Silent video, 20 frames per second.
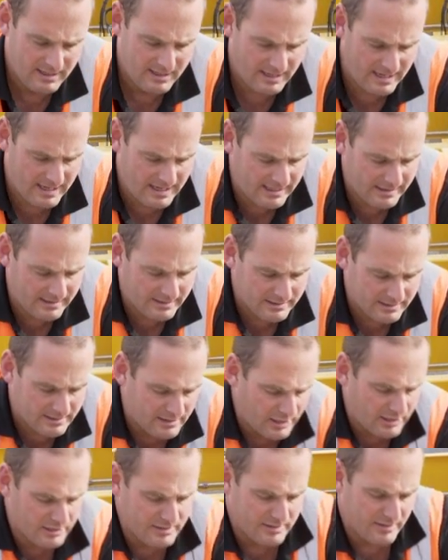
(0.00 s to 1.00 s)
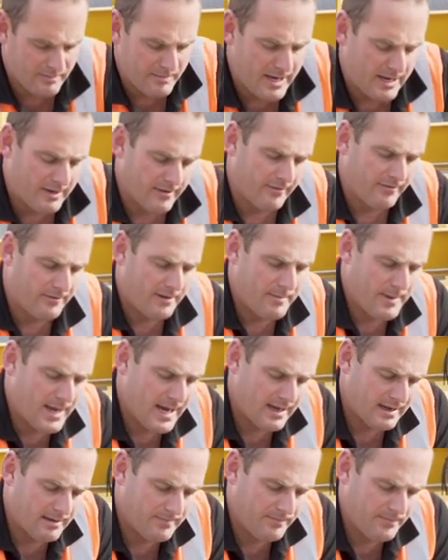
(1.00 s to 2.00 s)
and it only is a matter of
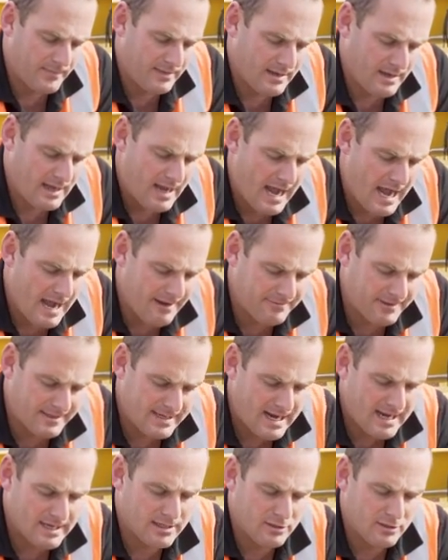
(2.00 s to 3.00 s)
about a half a day